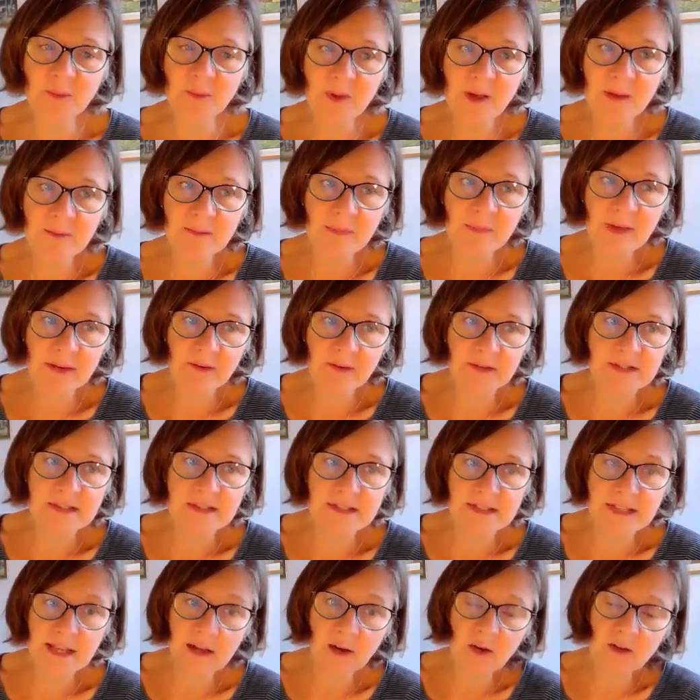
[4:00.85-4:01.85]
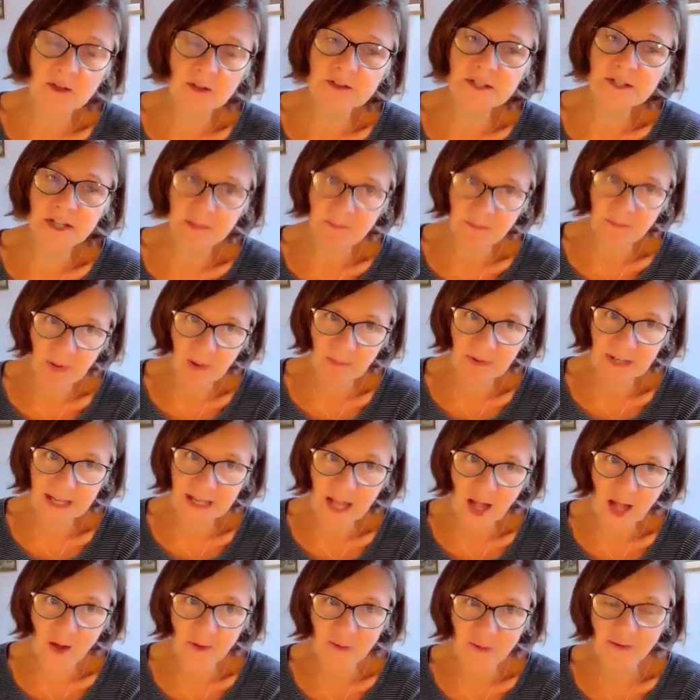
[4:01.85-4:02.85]
My background's in psychology and public
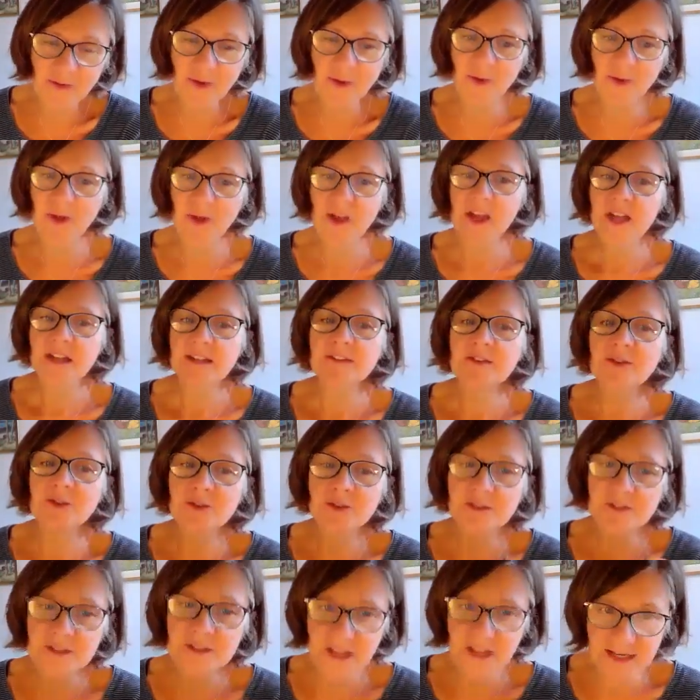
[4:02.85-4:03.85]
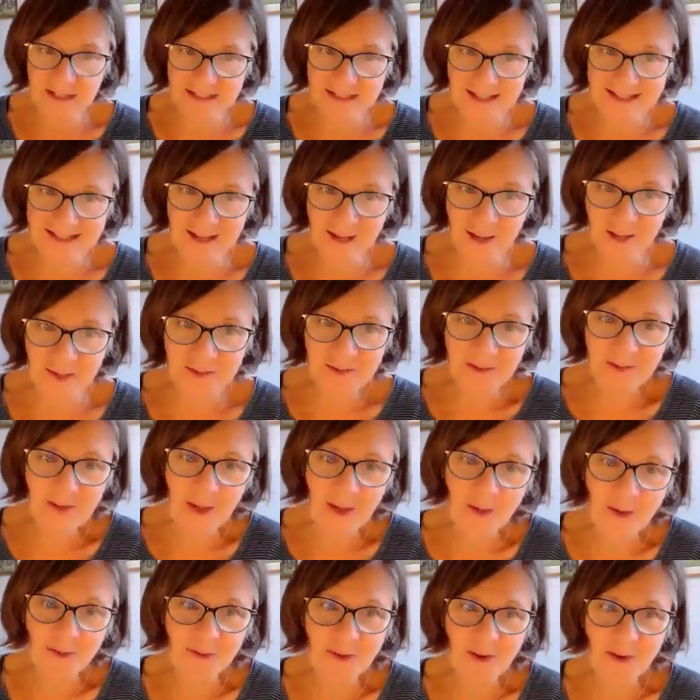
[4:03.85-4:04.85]
health, so the sort of data side of it
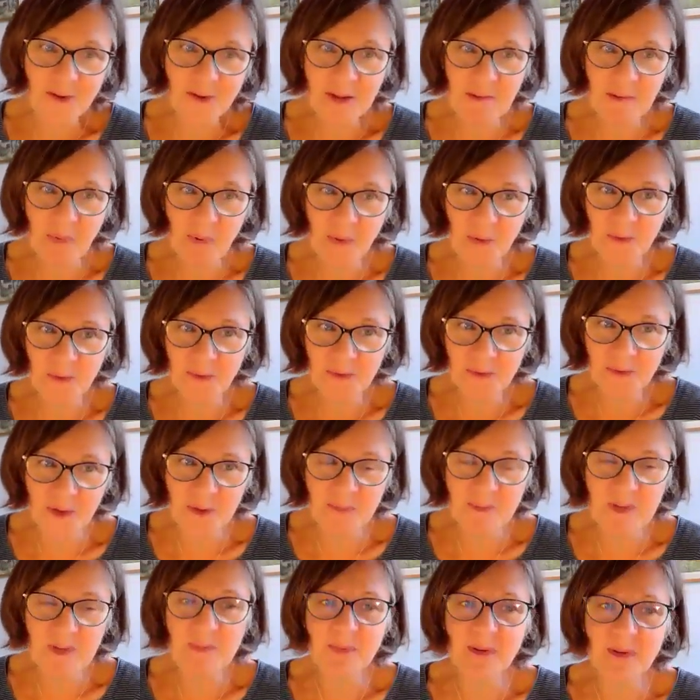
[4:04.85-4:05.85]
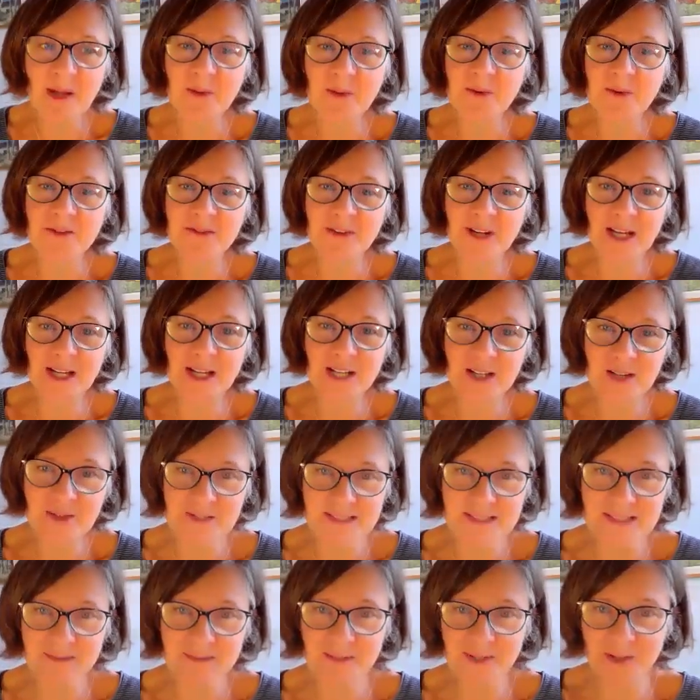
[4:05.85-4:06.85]
is very important to me, but I work very
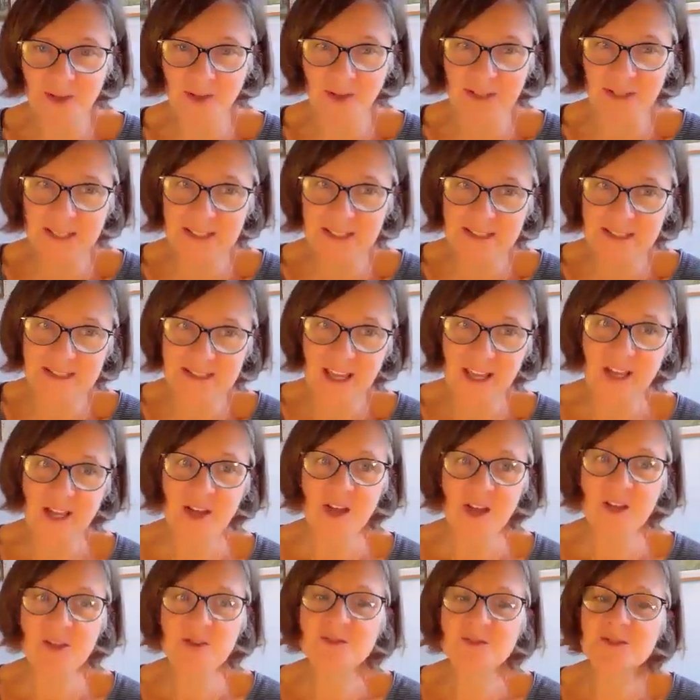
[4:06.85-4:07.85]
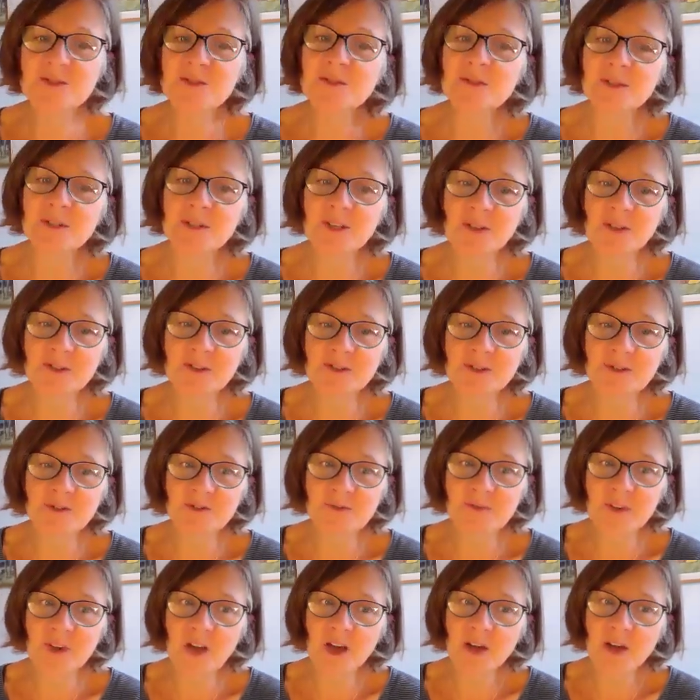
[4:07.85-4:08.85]
closely with colleagues who do a lot of
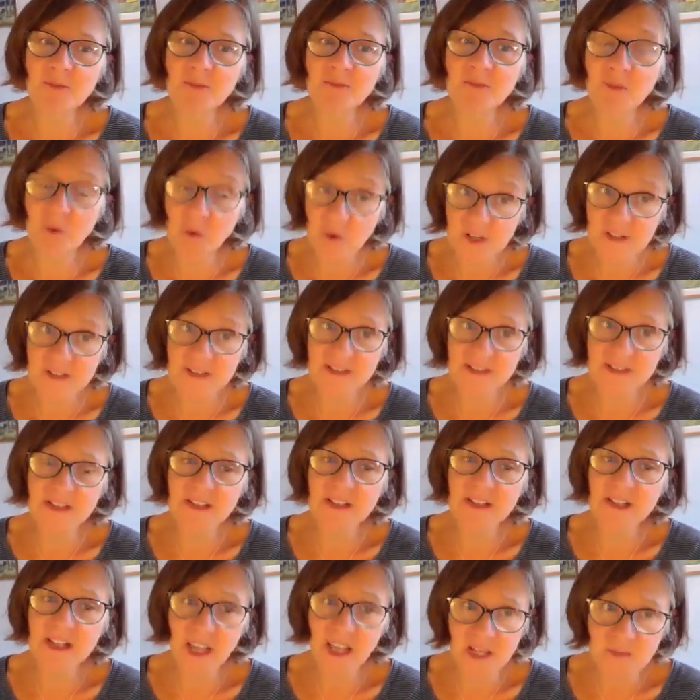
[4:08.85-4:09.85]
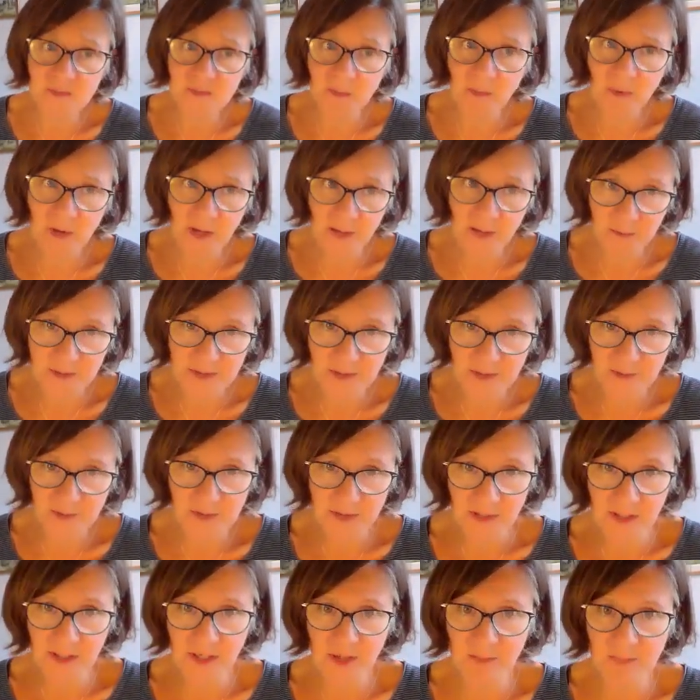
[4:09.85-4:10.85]
voice and engagement work with
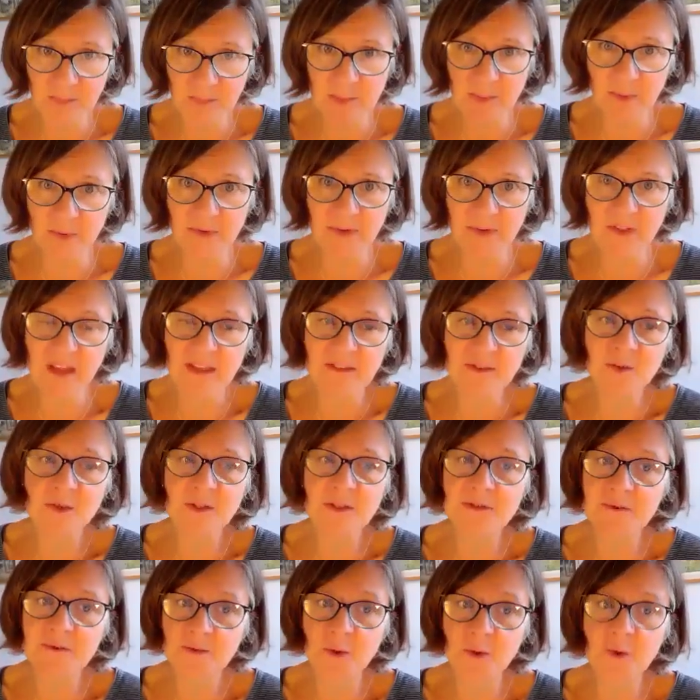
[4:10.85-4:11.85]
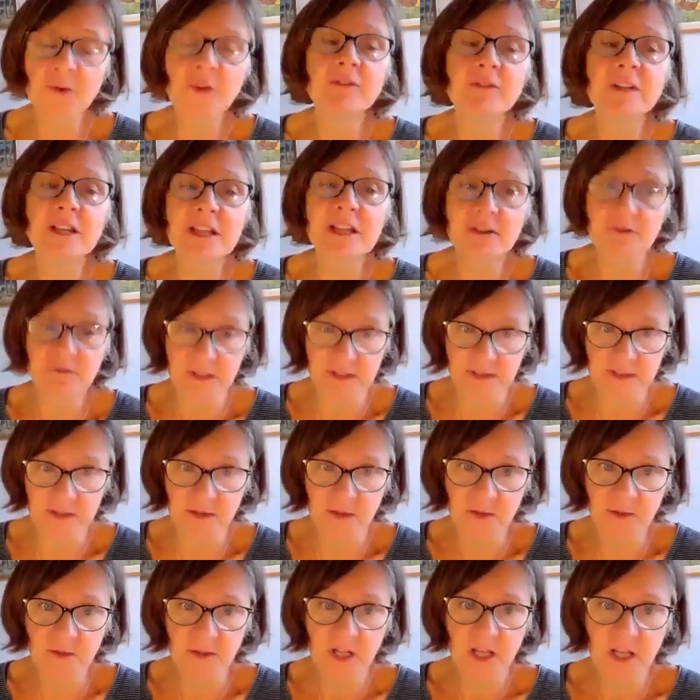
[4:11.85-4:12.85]
children and young people, so that's also really
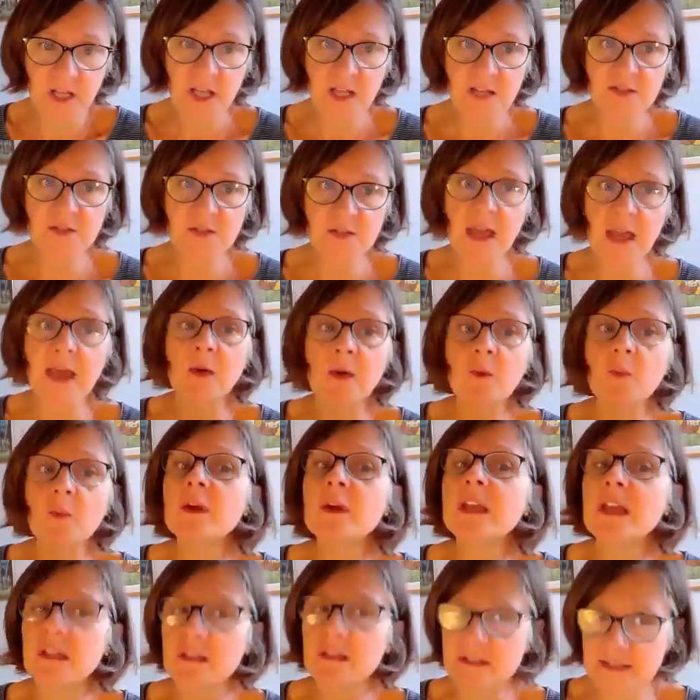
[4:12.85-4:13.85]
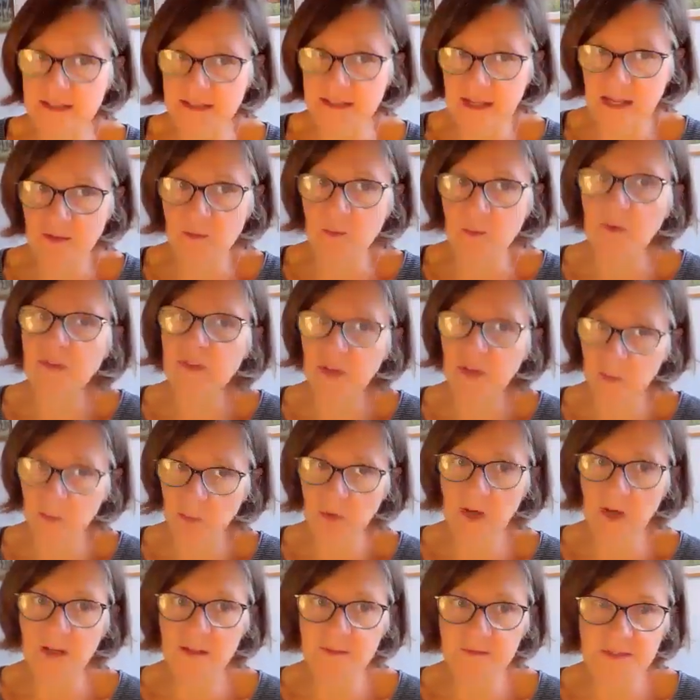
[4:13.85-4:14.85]
critical to how we understand what's going to
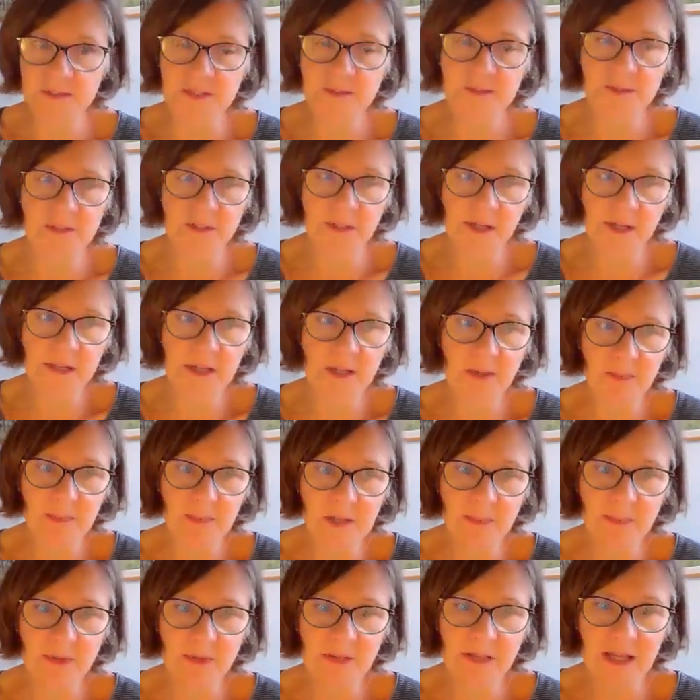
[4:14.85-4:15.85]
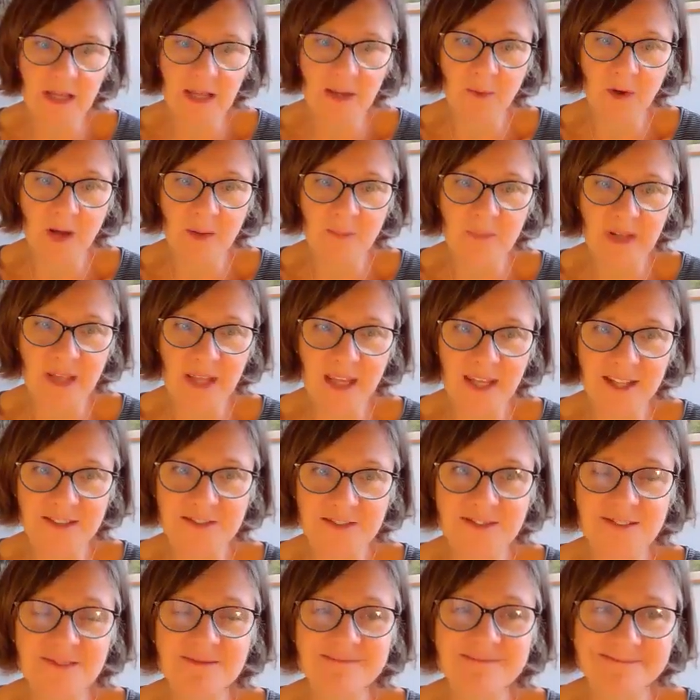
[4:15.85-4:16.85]
work for children and young people at
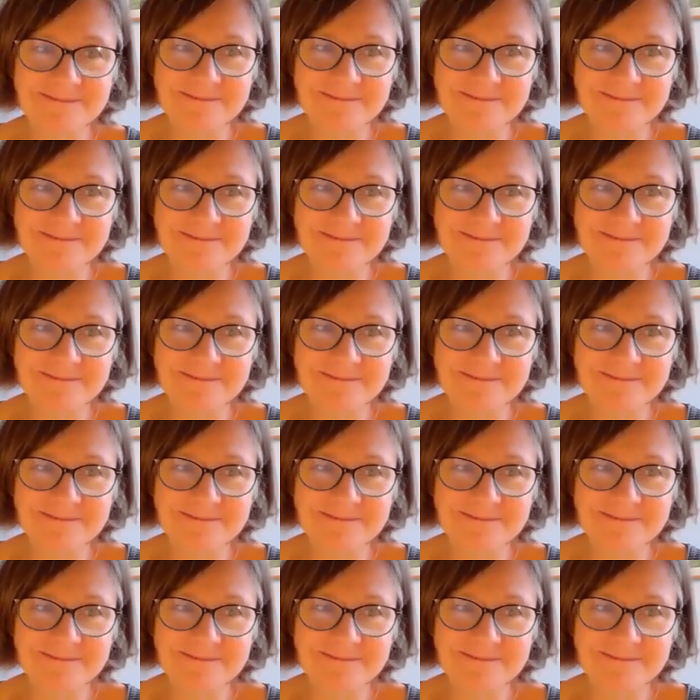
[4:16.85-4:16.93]
AYPH.